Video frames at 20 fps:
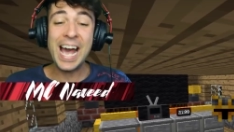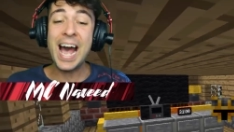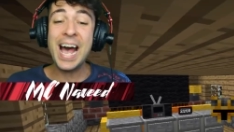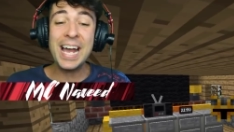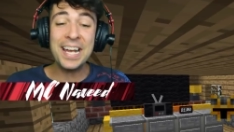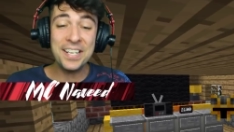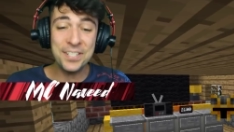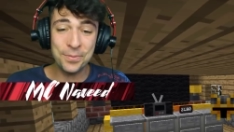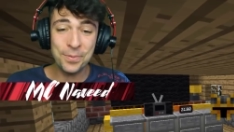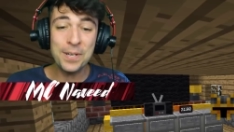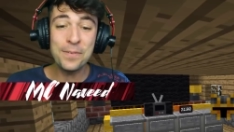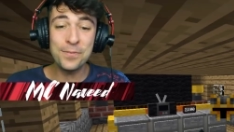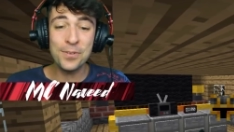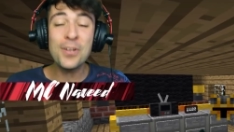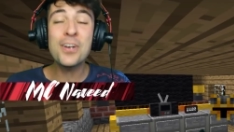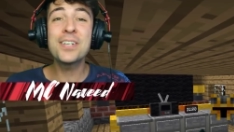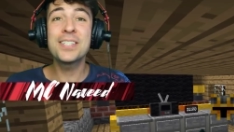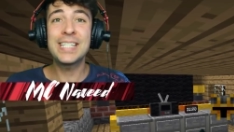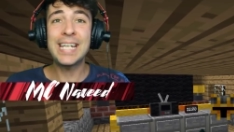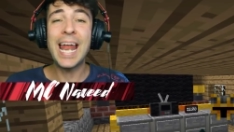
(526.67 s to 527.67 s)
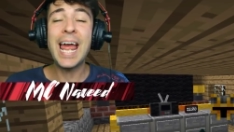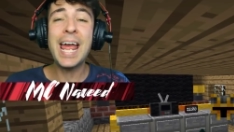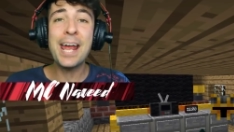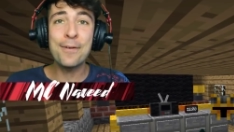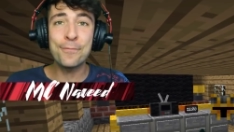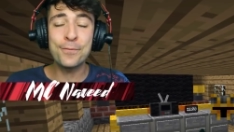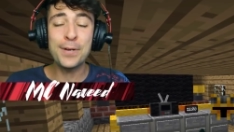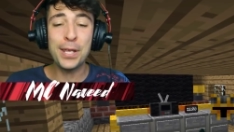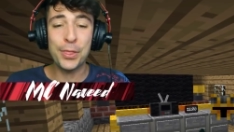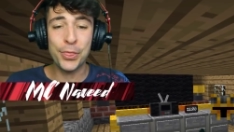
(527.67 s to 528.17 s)
Guys, we've lost
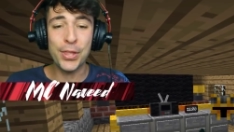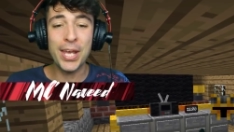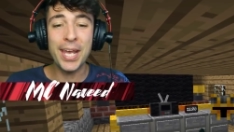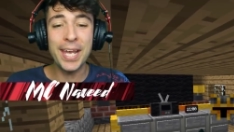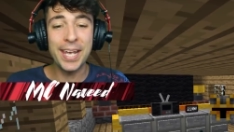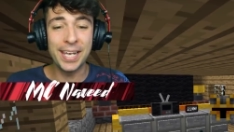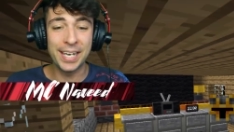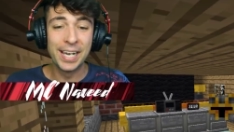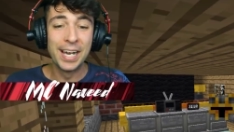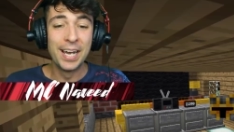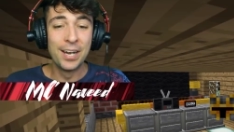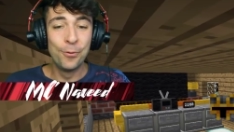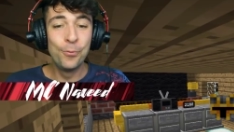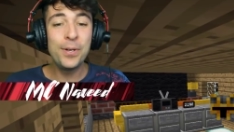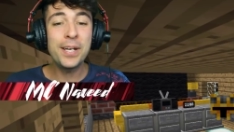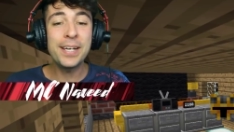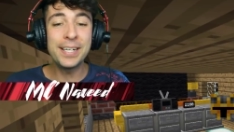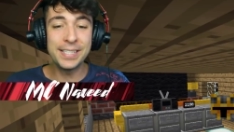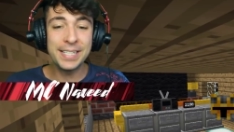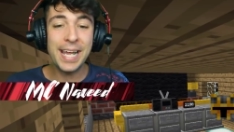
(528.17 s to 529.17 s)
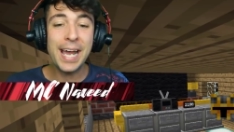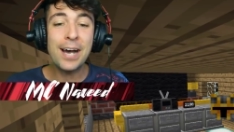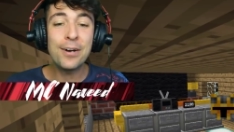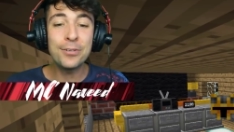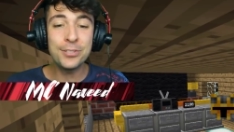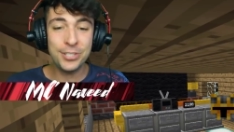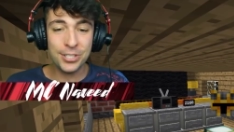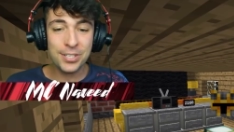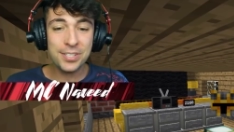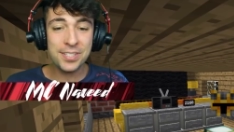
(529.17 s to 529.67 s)
everything! We are
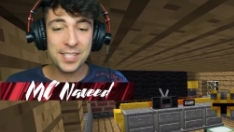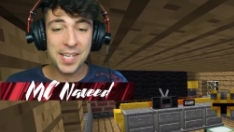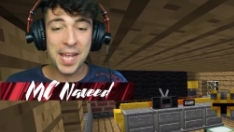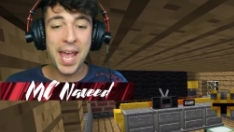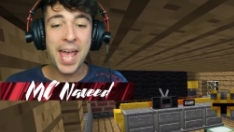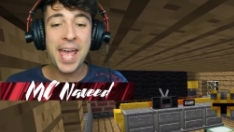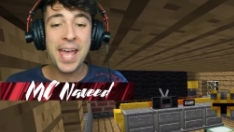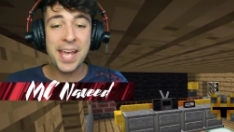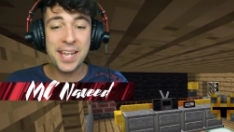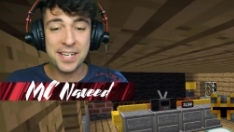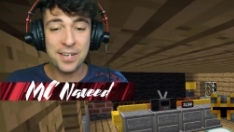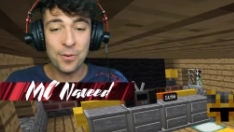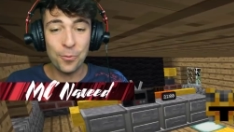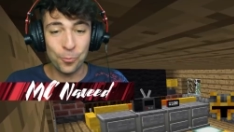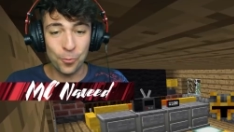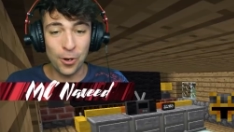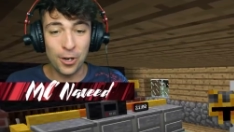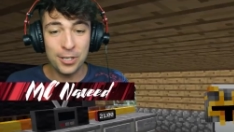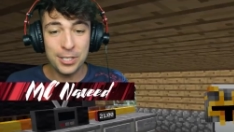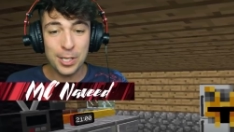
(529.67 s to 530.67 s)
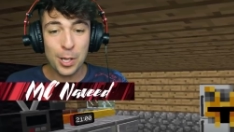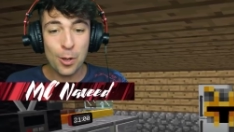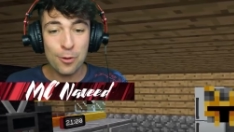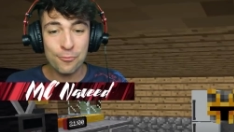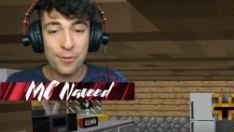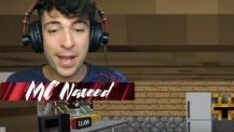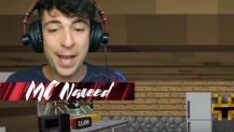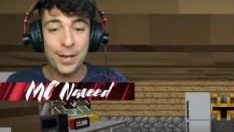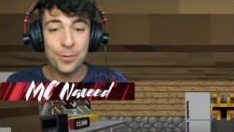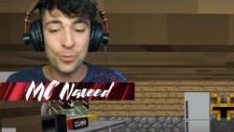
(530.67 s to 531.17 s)
now just ahead, wandering
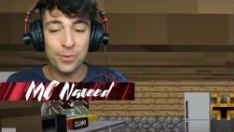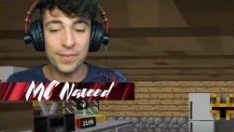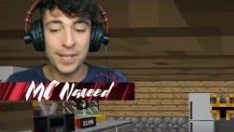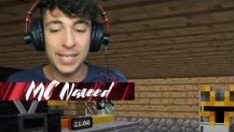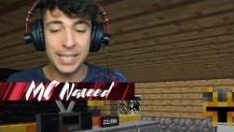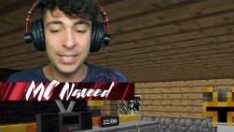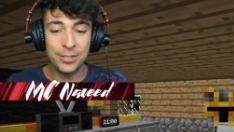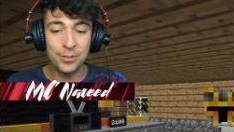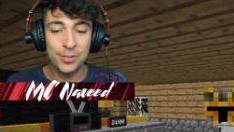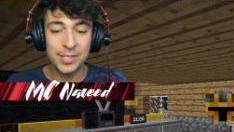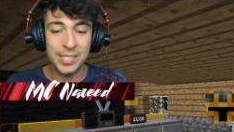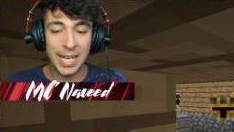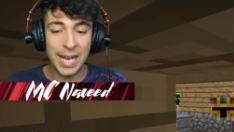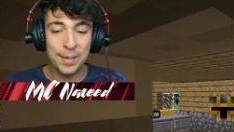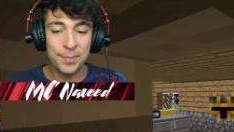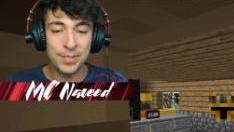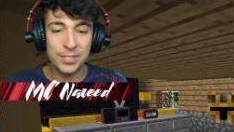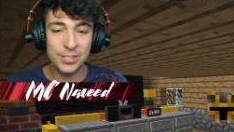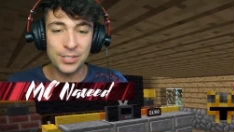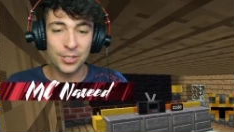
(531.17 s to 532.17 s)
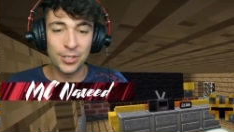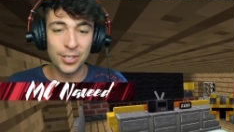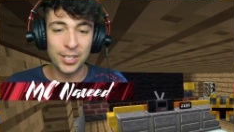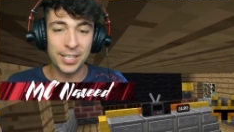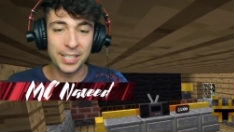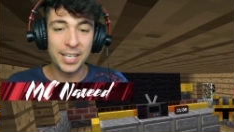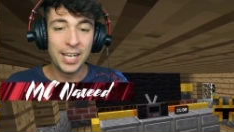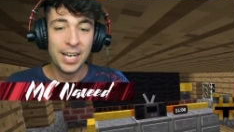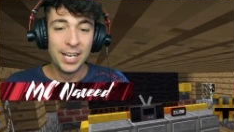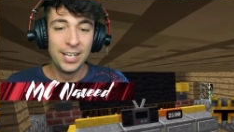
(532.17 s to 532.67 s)
around with our little diamond
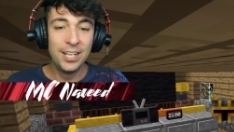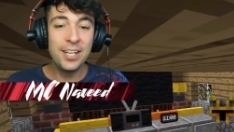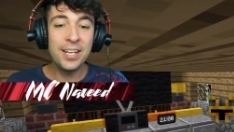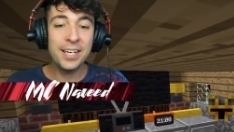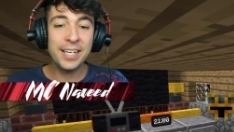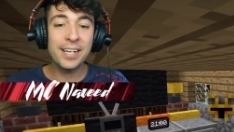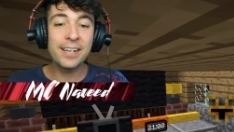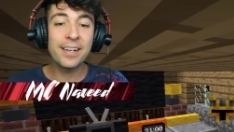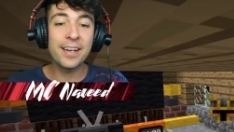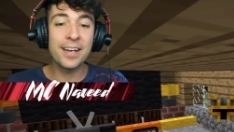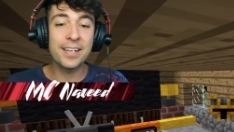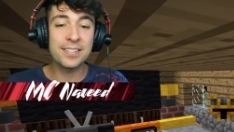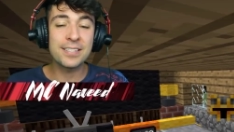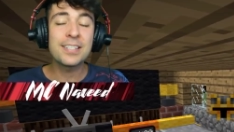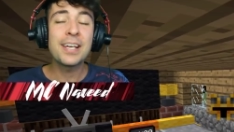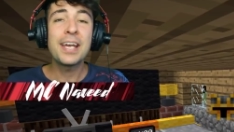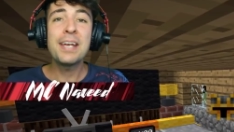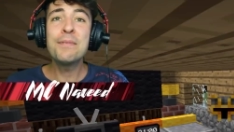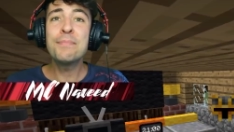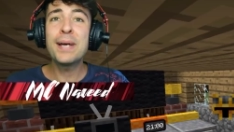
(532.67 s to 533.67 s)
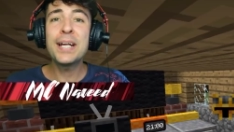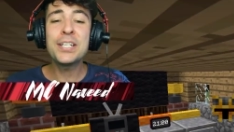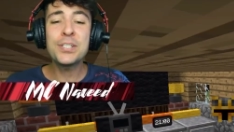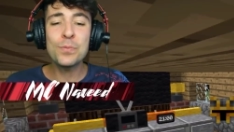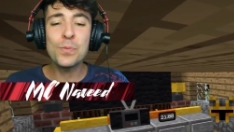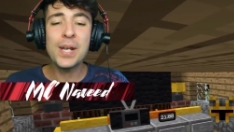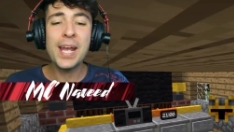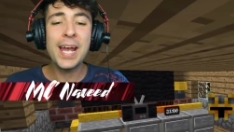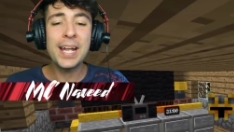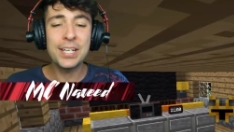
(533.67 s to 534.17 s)
sword. Look at us!
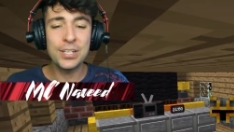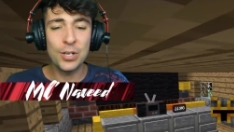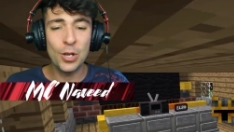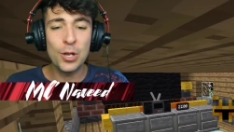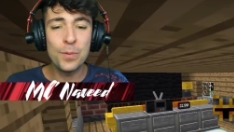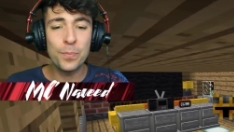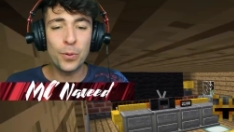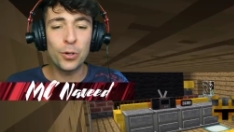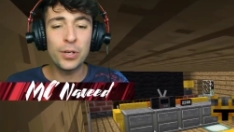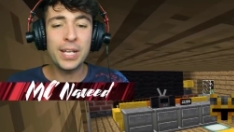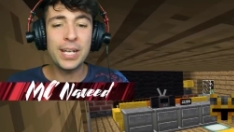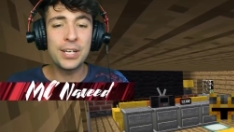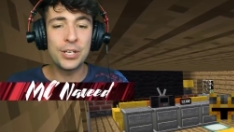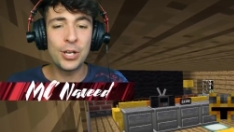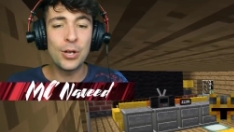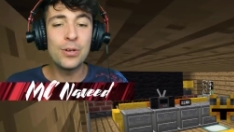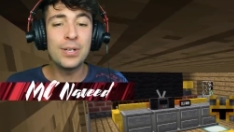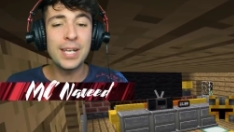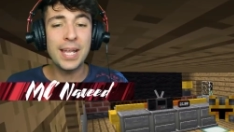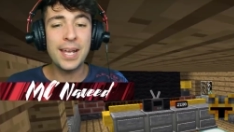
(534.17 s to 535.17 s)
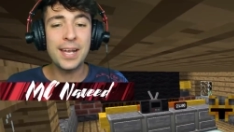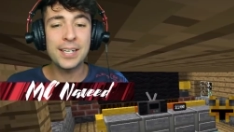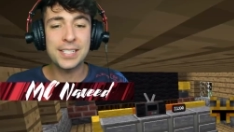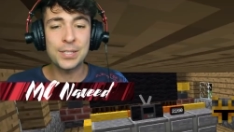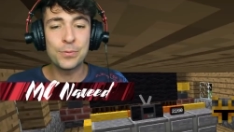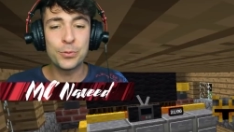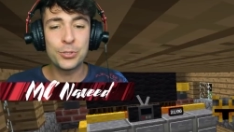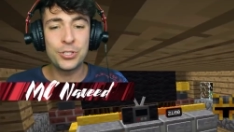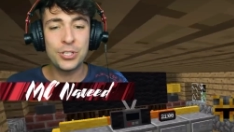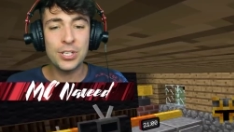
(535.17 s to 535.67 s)
Imagine we had no body and no legs
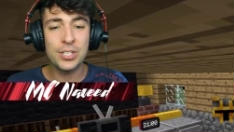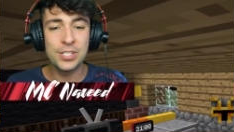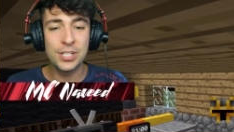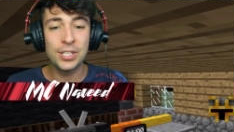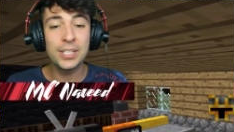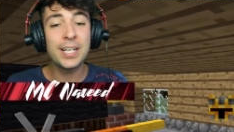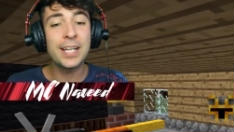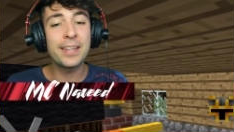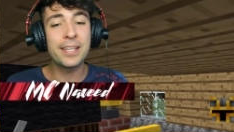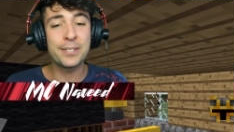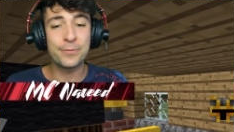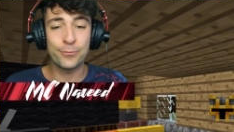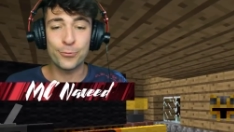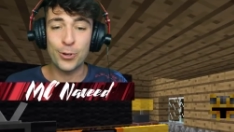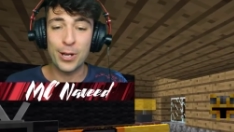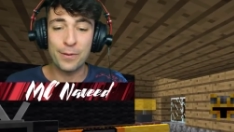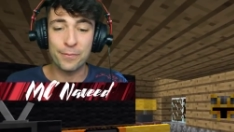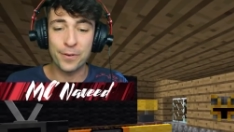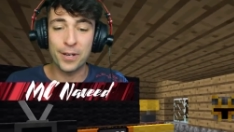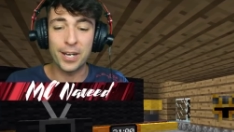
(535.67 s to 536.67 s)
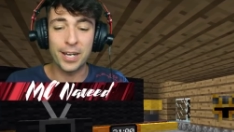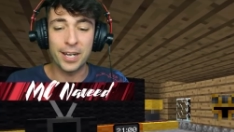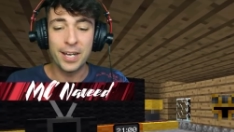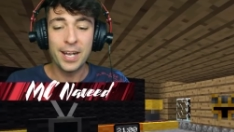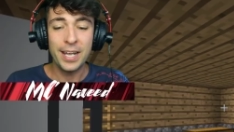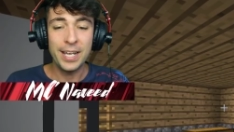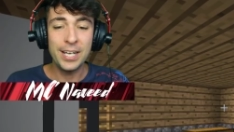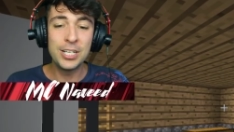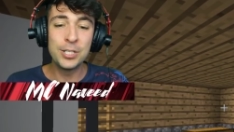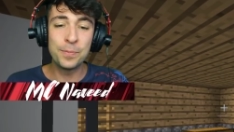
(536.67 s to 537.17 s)
and we just looked like this forever.
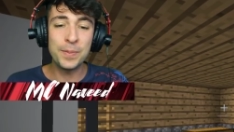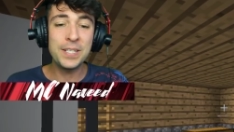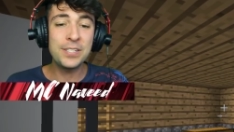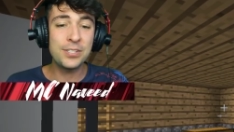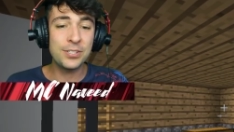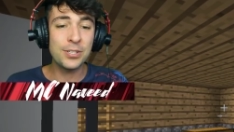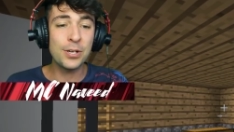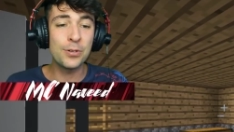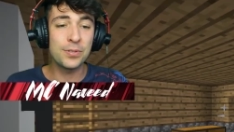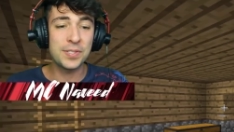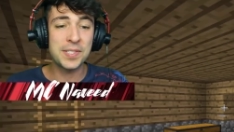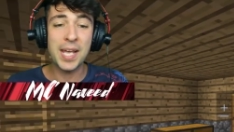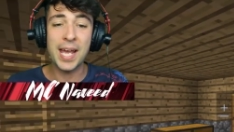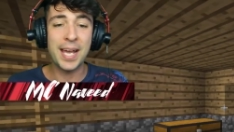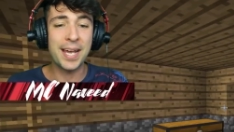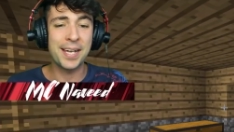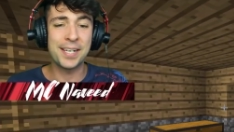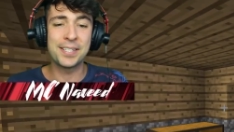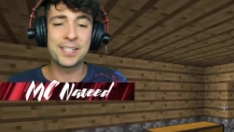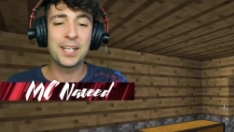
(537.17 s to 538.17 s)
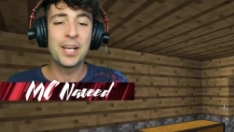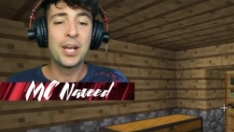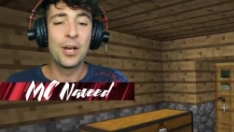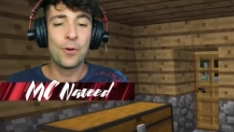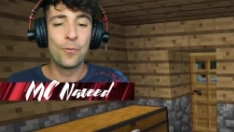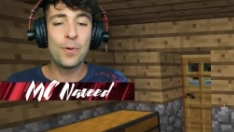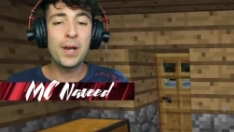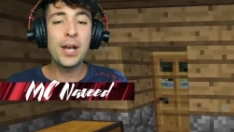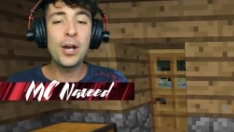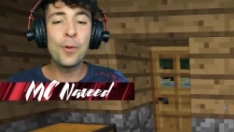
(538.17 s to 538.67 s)
It would be so sad.
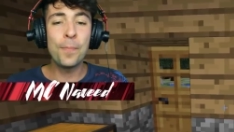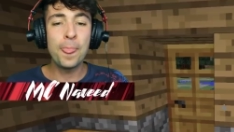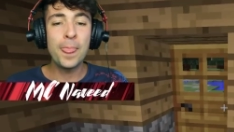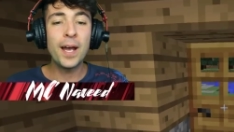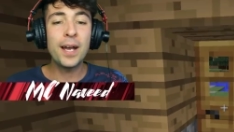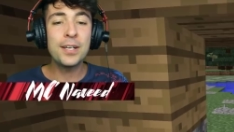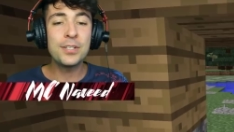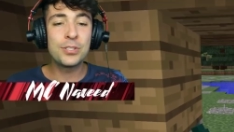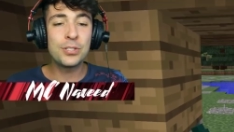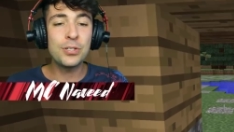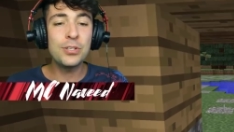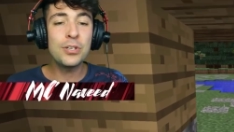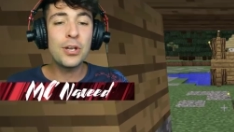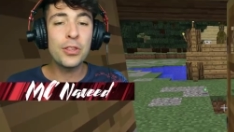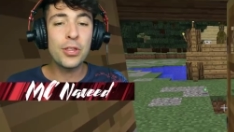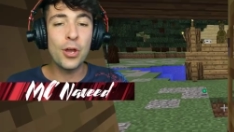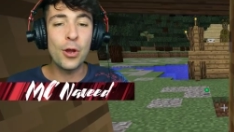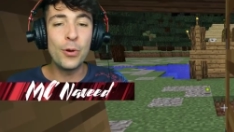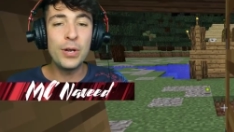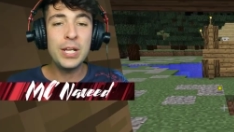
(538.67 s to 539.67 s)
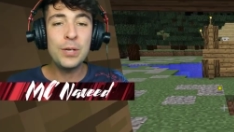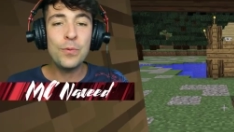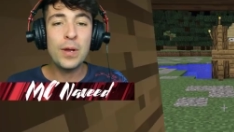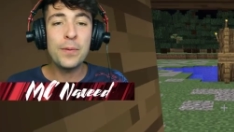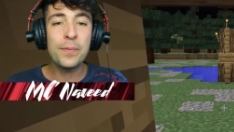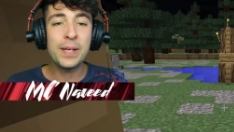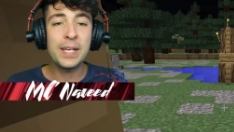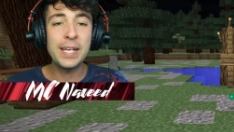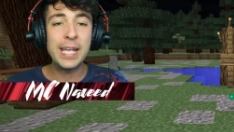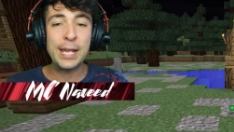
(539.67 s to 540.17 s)
Well, I do know the only
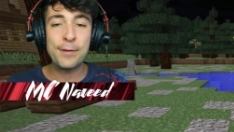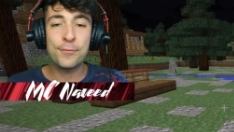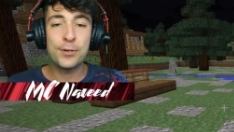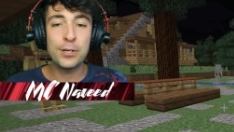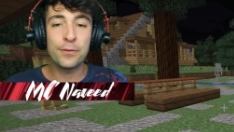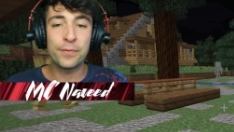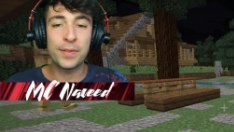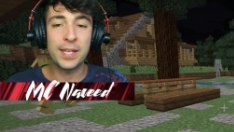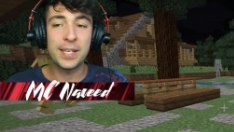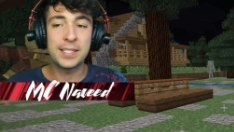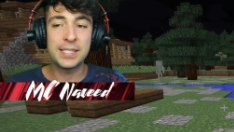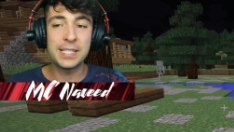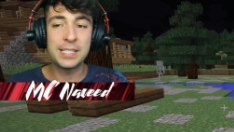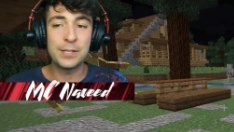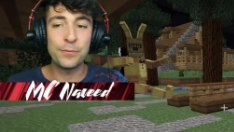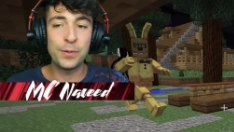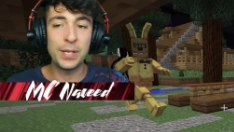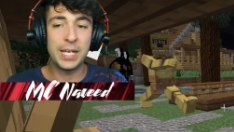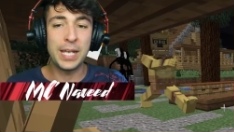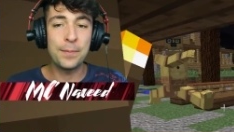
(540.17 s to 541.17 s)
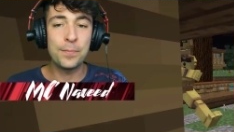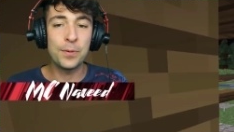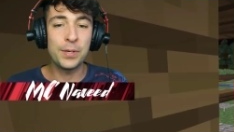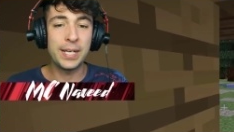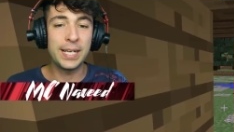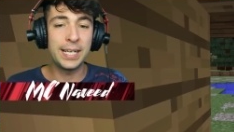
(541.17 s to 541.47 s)
way we can get rid of this is if we keep on